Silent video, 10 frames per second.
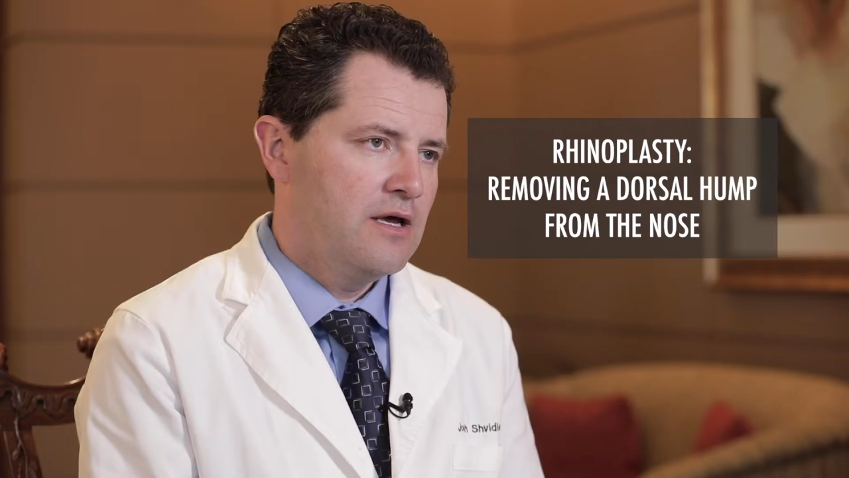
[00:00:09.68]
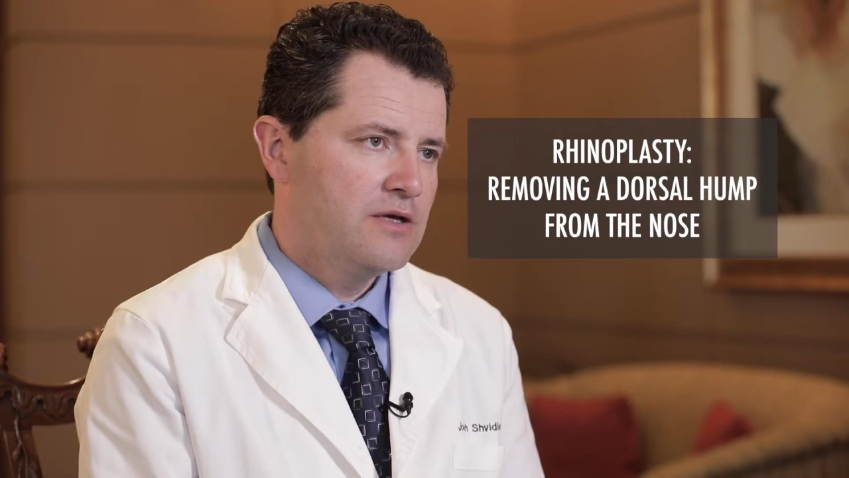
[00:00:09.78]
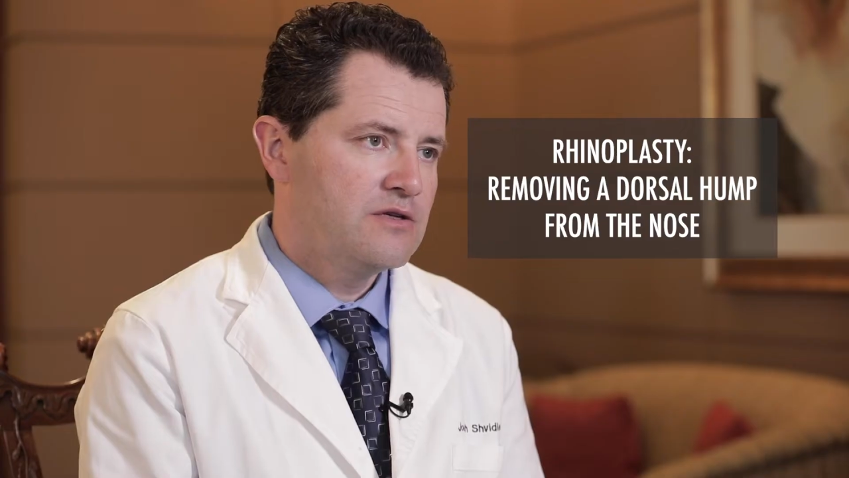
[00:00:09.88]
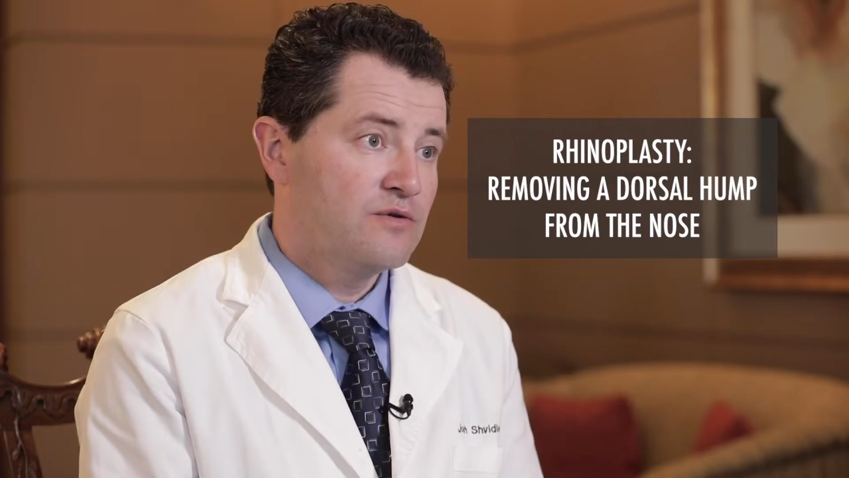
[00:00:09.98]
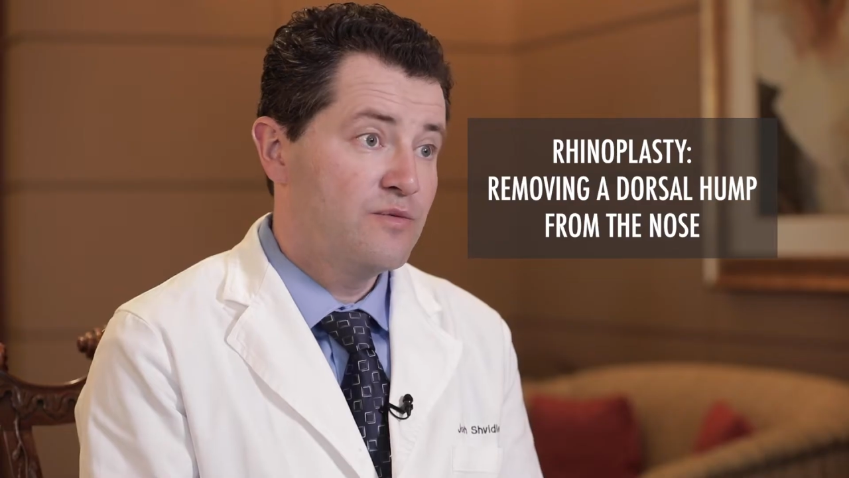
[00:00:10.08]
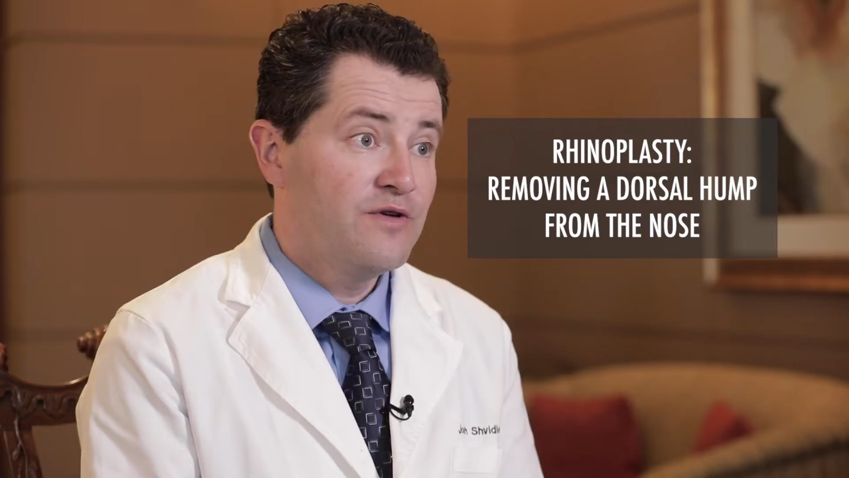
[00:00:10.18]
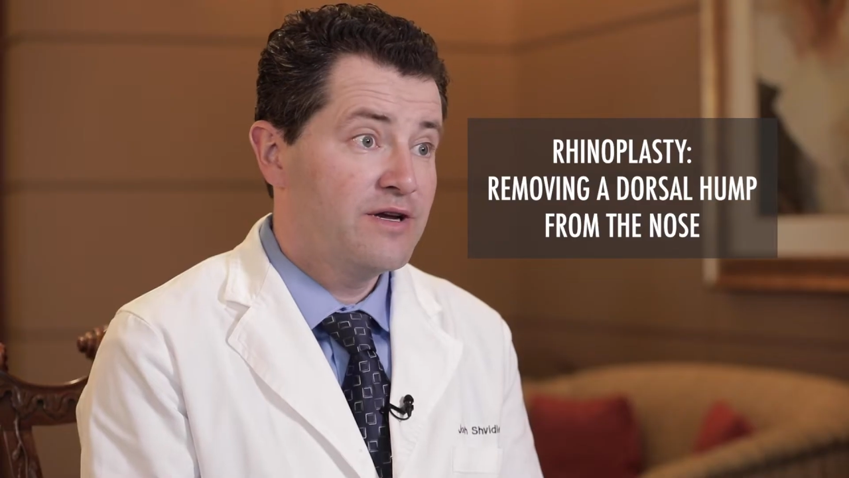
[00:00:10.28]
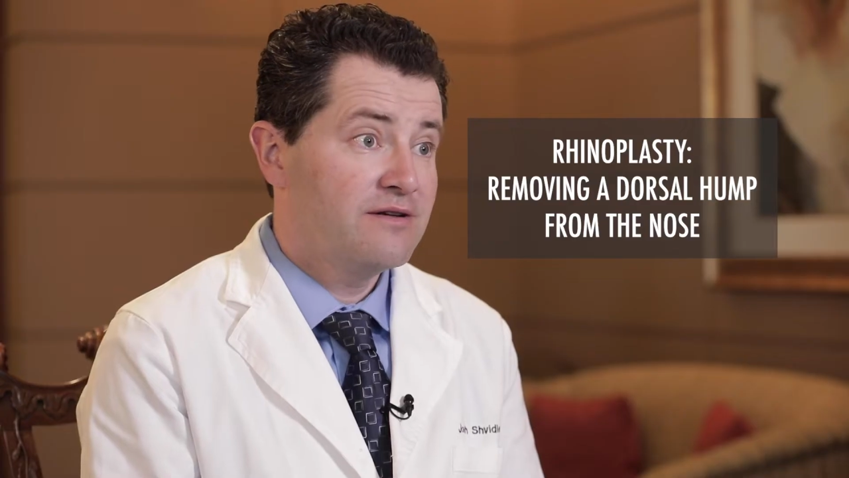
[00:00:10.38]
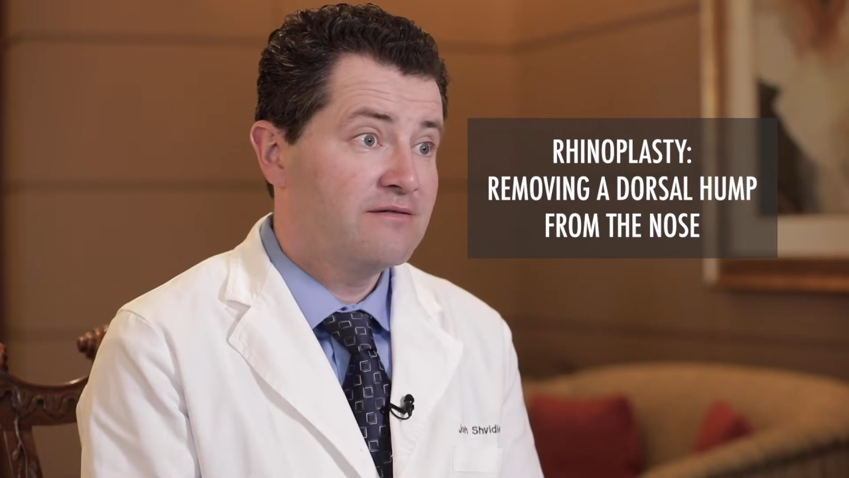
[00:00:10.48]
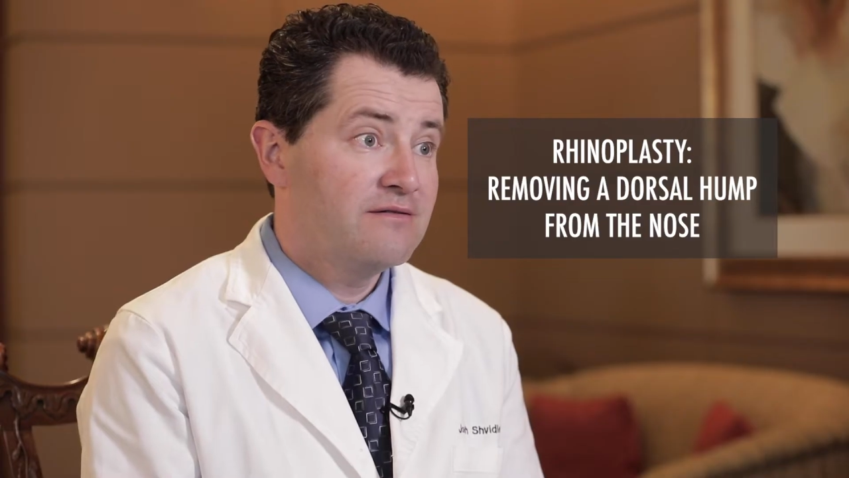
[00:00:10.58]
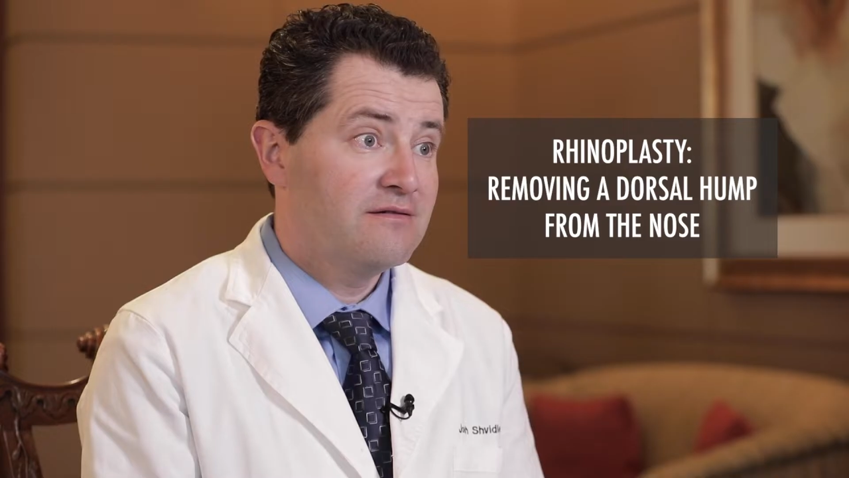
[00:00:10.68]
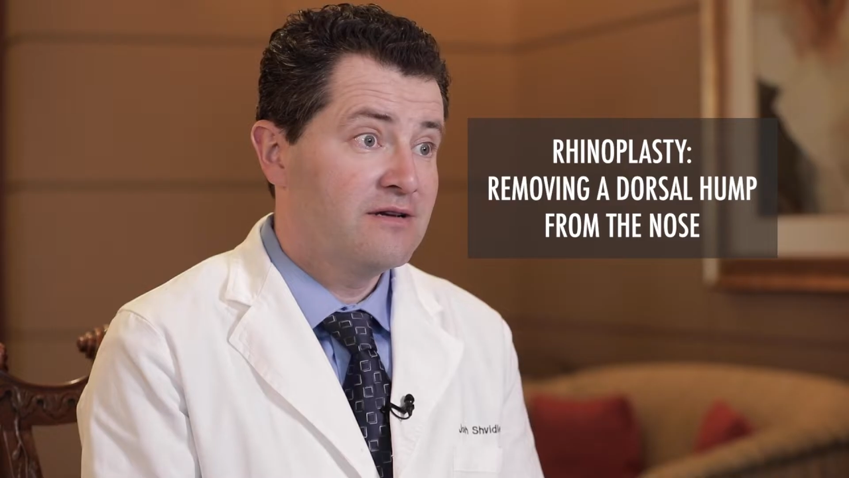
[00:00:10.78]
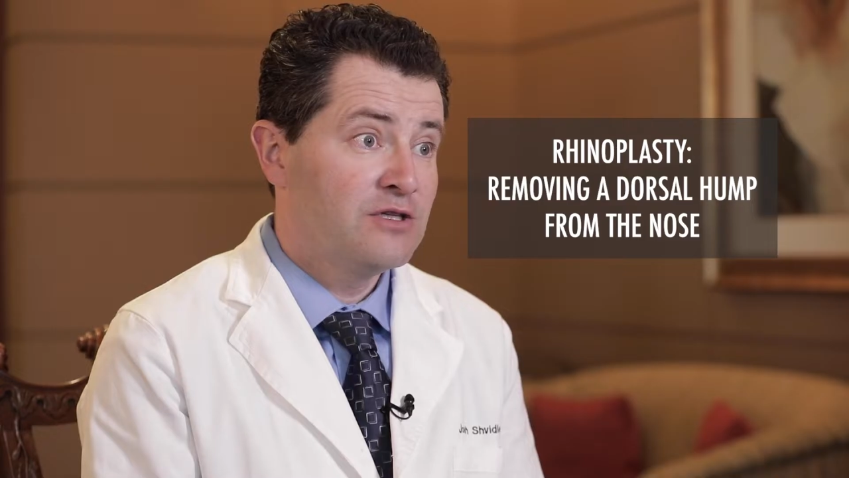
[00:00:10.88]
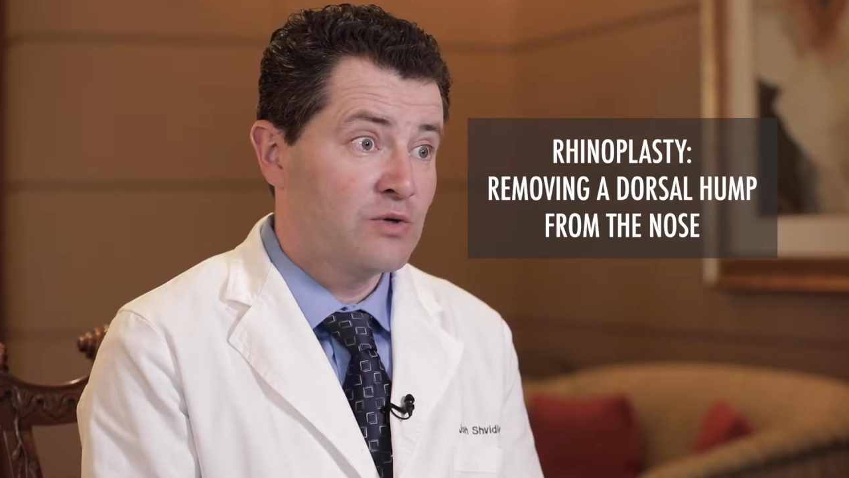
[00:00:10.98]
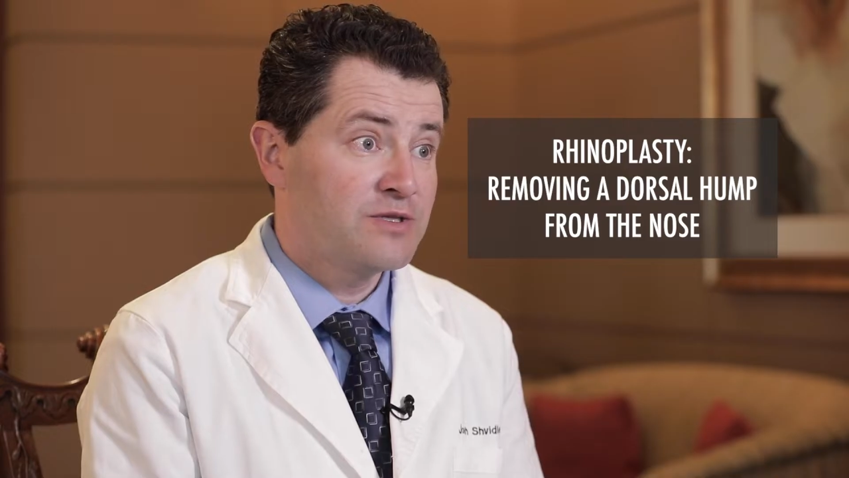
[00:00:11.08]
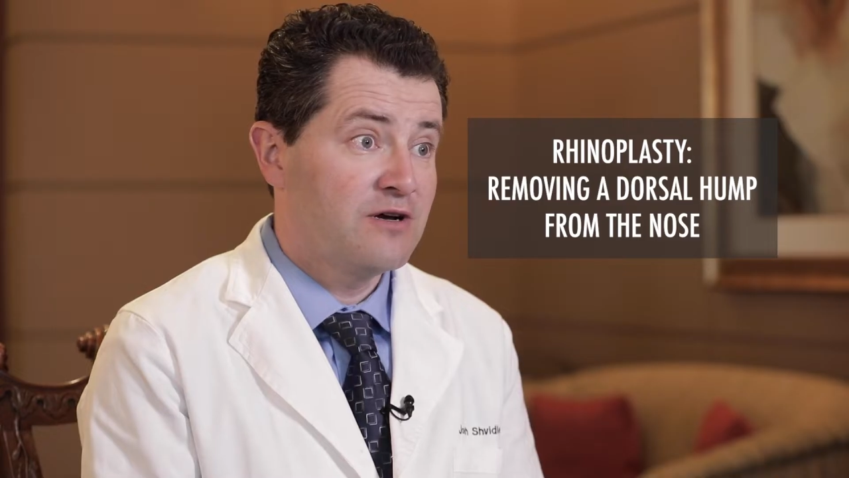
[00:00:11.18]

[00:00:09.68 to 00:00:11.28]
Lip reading: So removing a dorsal